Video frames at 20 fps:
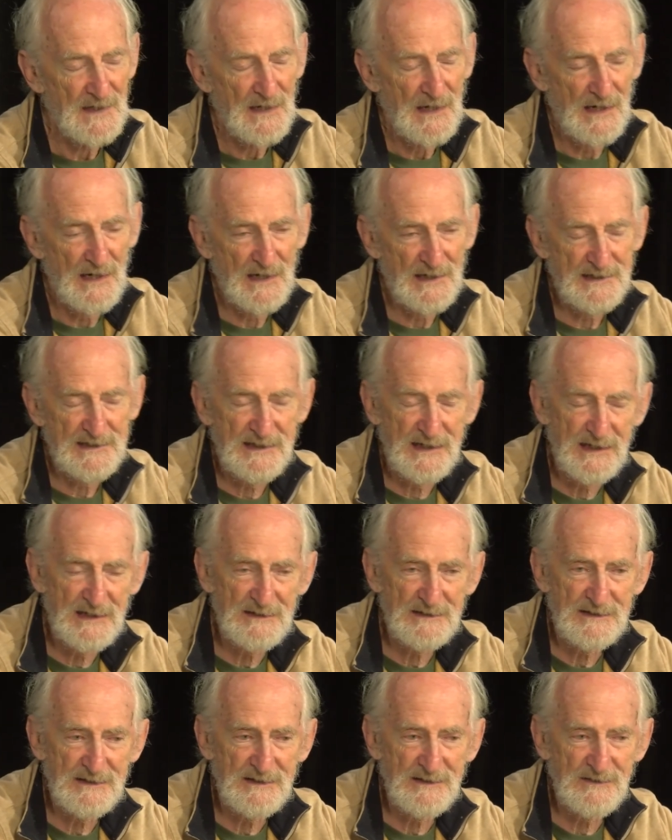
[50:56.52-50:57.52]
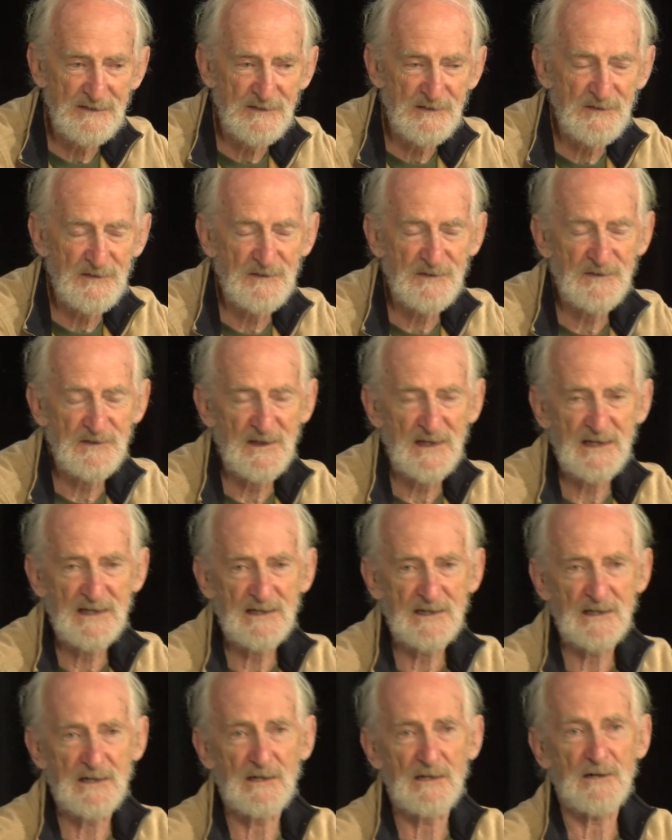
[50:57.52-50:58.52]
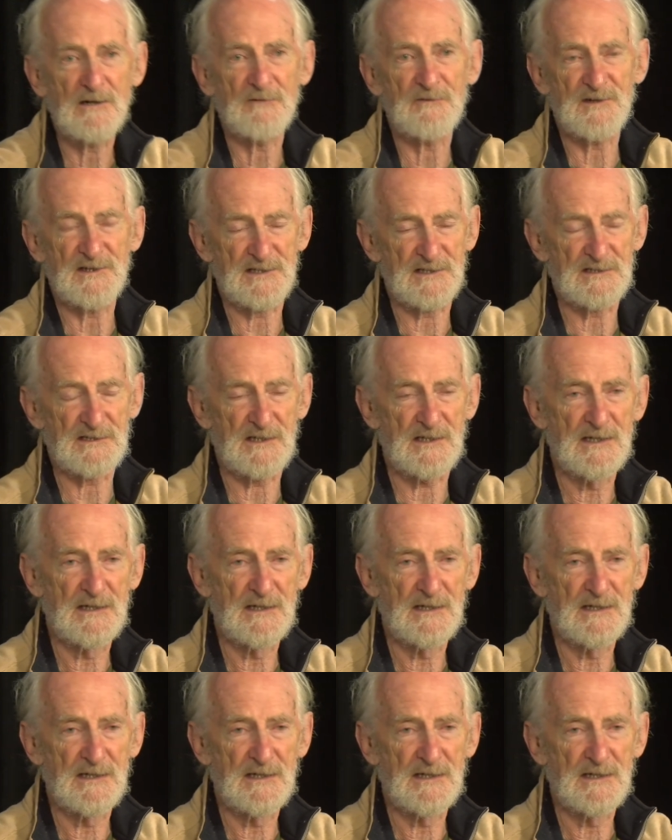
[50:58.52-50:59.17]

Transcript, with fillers: I can't think of a